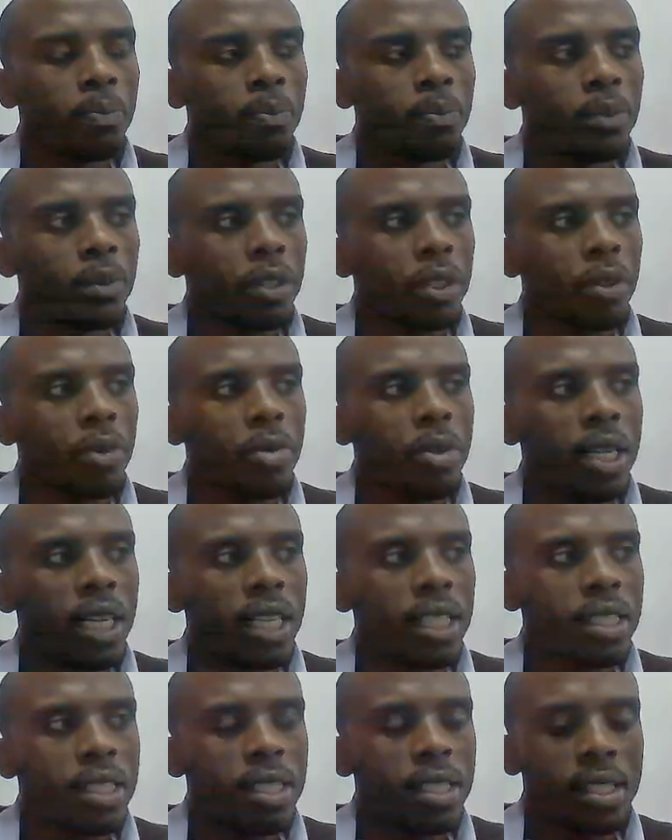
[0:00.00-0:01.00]
we can
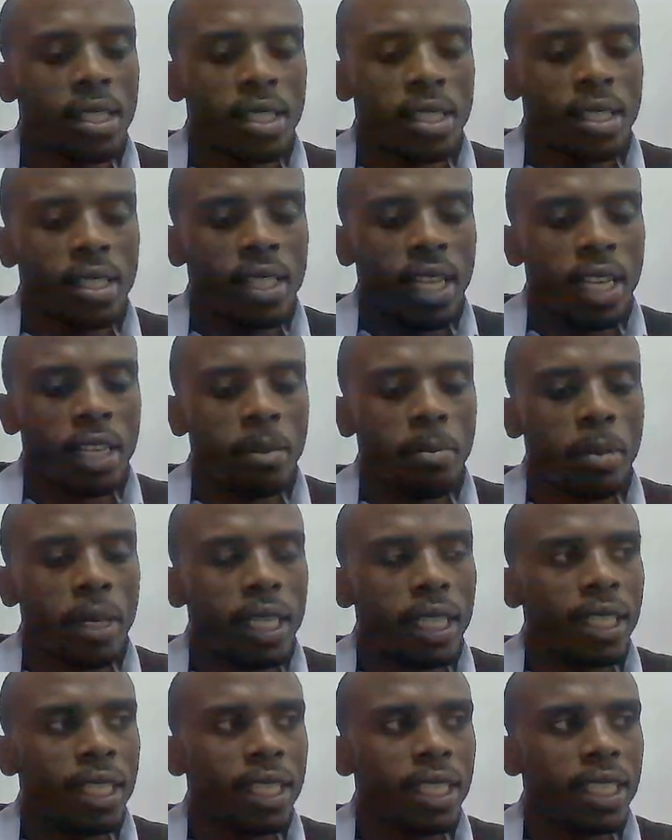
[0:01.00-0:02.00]
start by
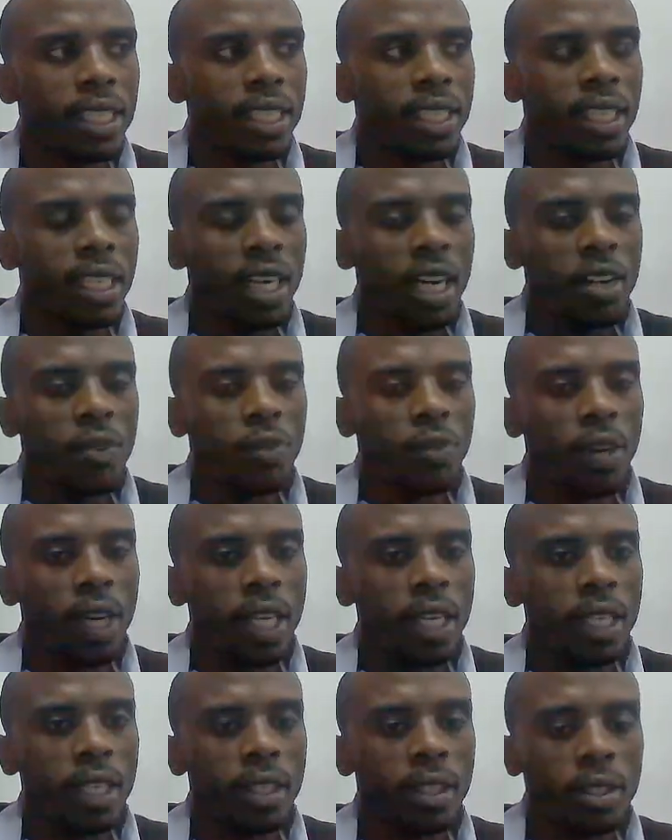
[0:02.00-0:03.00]
creating a file.
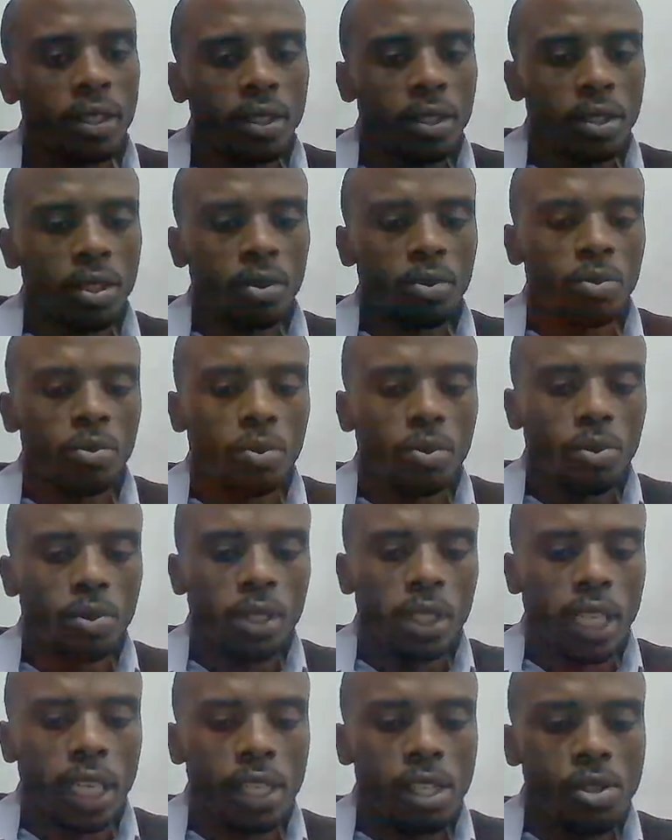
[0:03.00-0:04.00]
We can
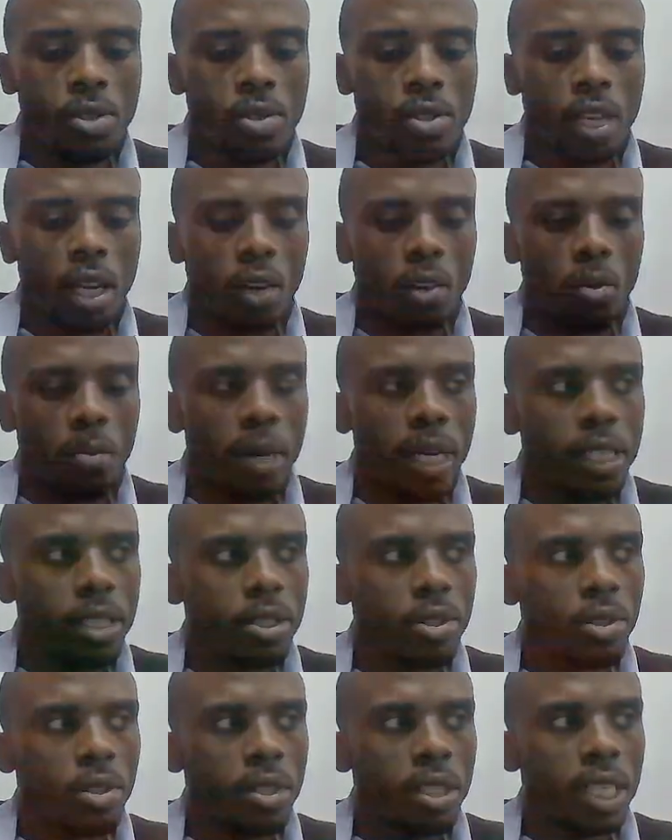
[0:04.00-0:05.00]
use a command called
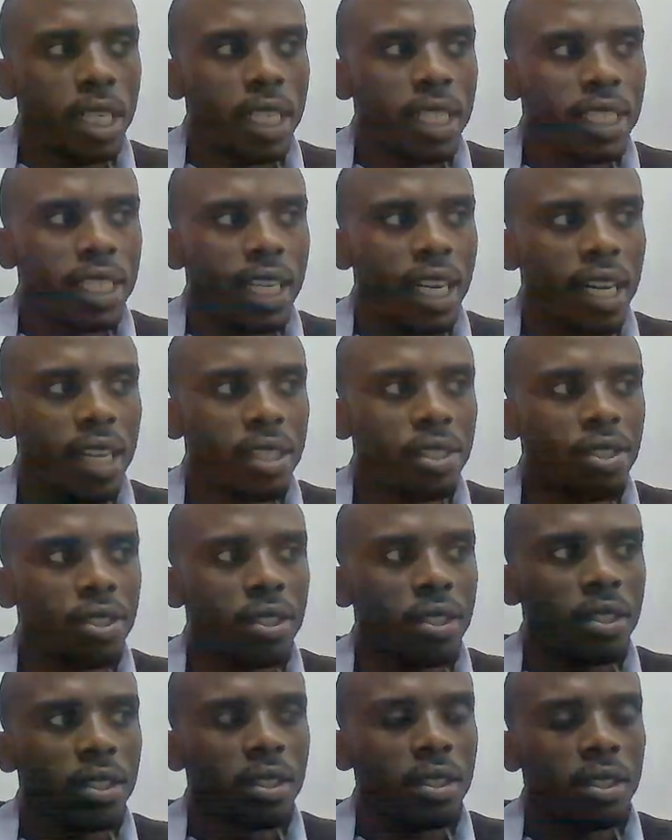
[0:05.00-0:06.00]
tash
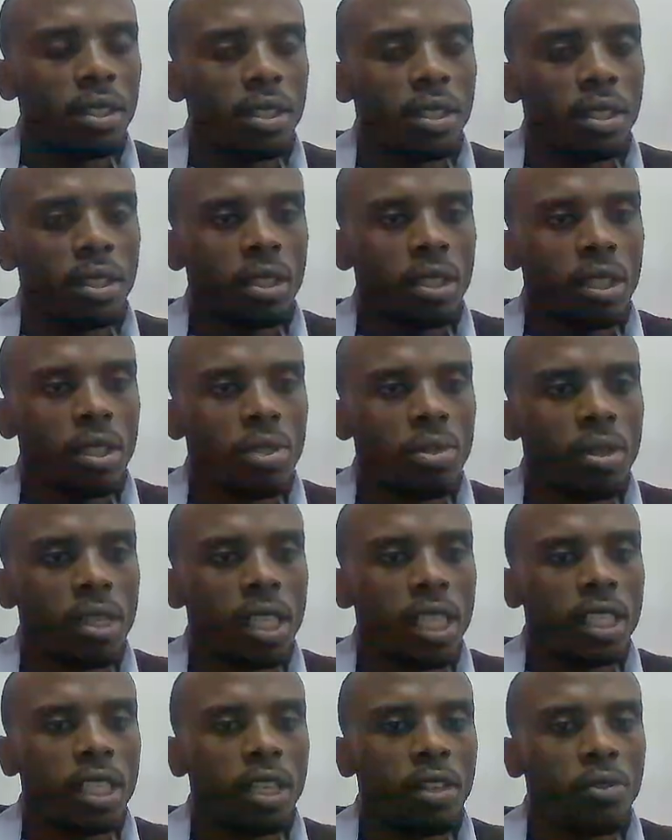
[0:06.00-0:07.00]
to create a
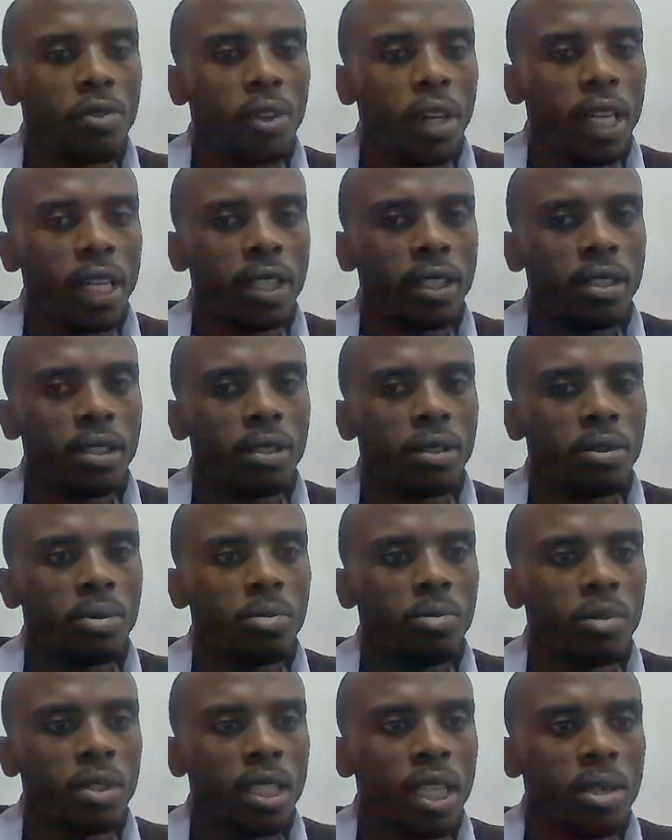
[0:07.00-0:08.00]
file
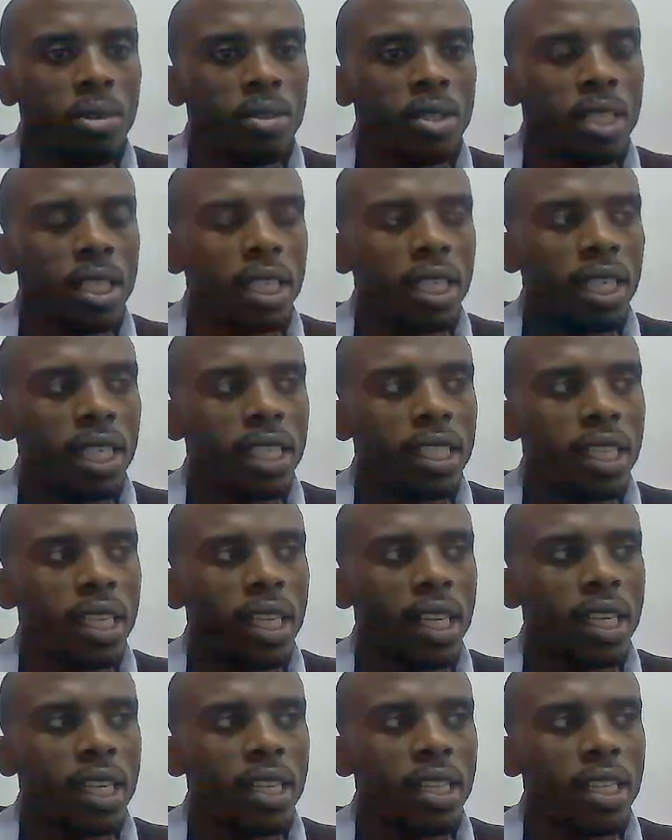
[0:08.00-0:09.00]
without writing
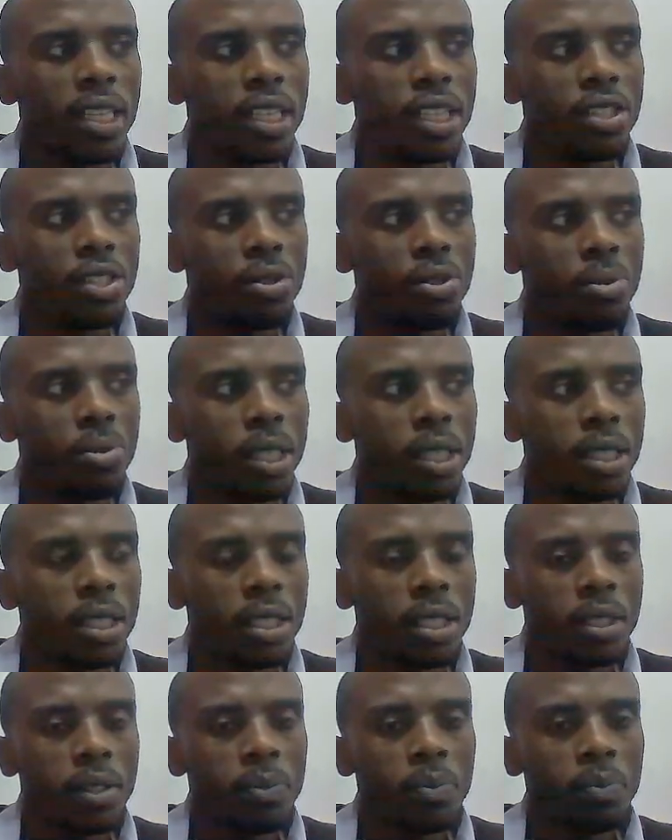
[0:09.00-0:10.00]
anything into it.
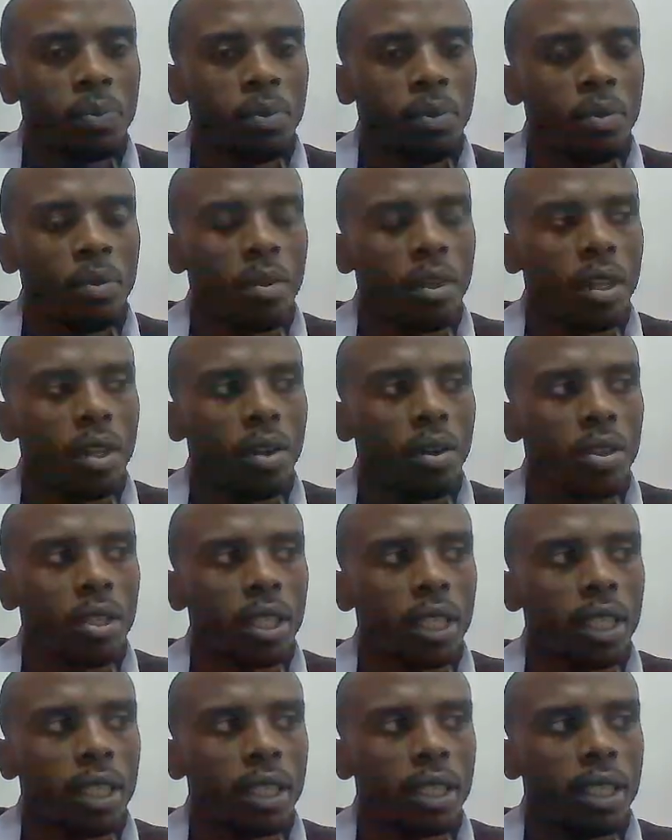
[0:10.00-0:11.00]
Okay,
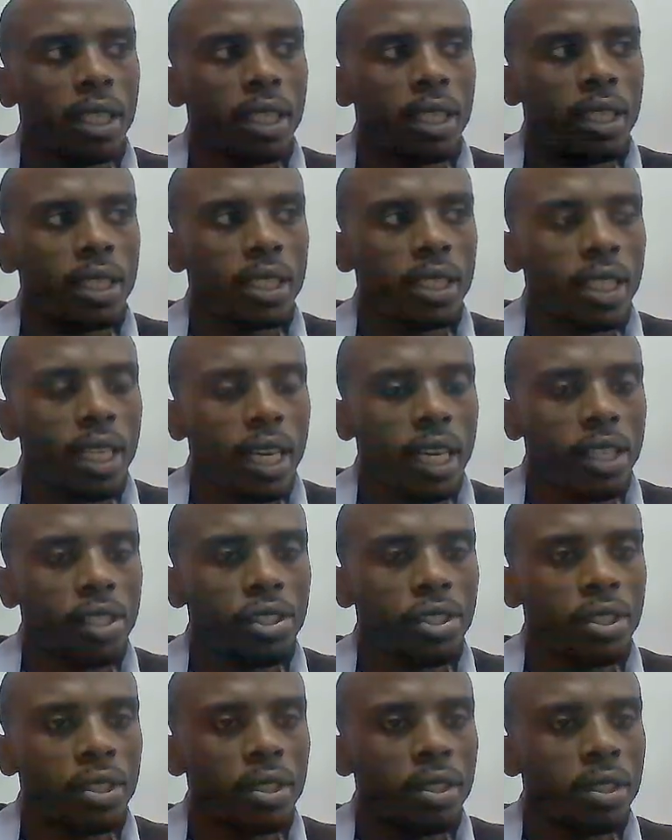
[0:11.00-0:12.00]
tash,
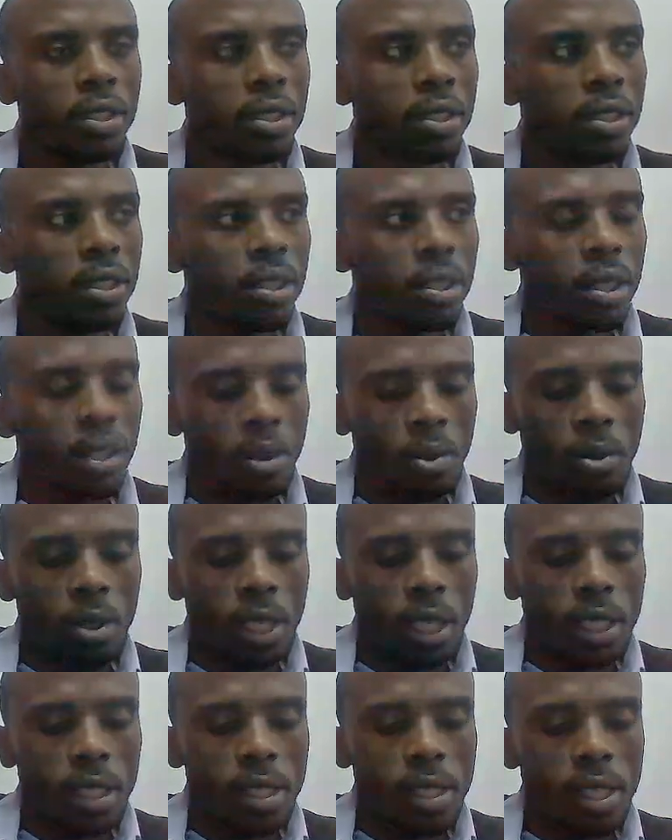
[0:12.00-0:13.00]
we can
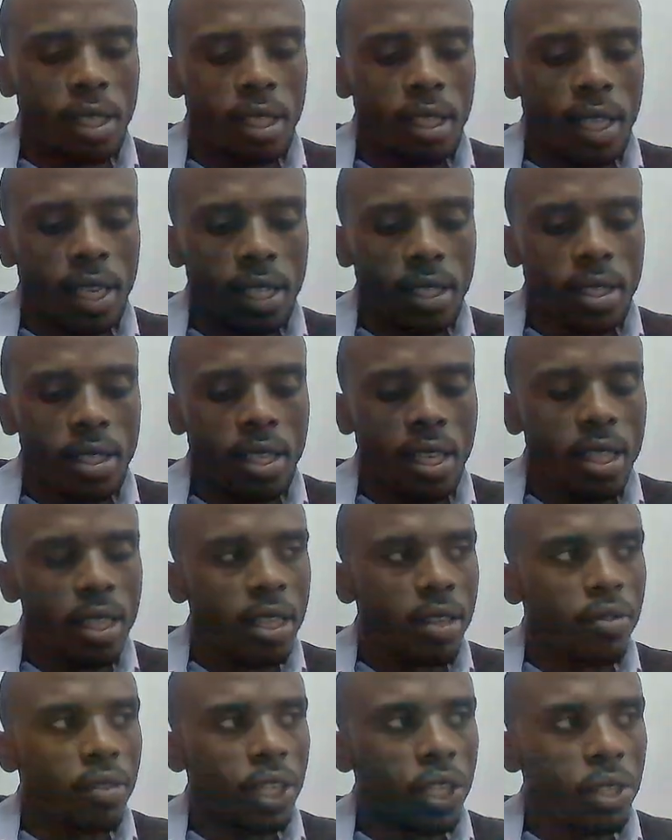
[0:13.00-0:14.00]
say tash, then the
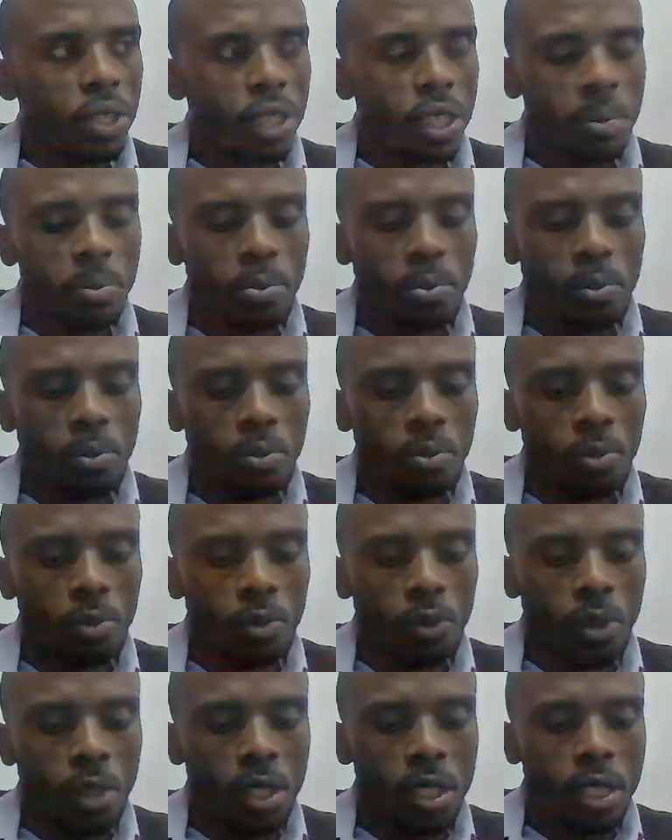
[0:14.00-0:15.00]
file name. For this,
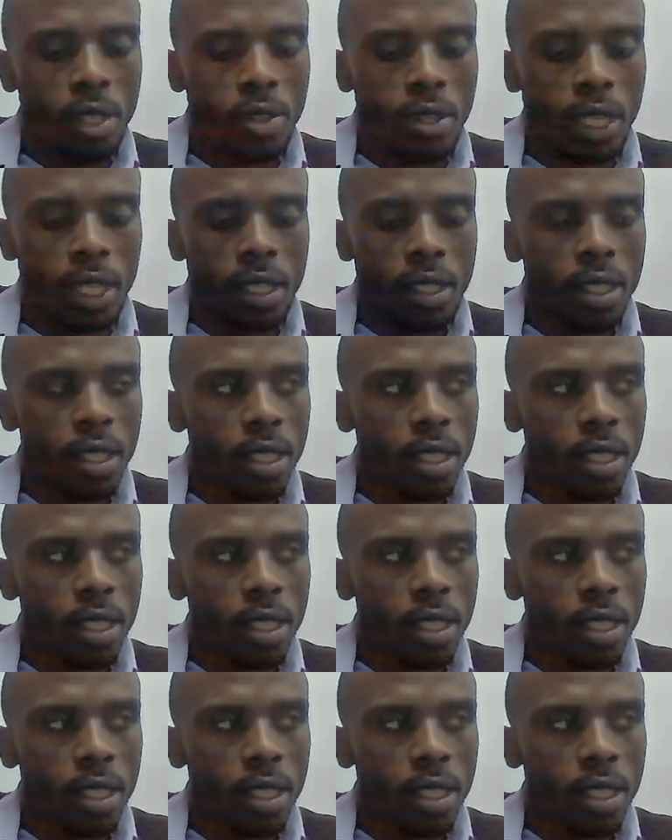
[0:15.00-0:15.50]
you can say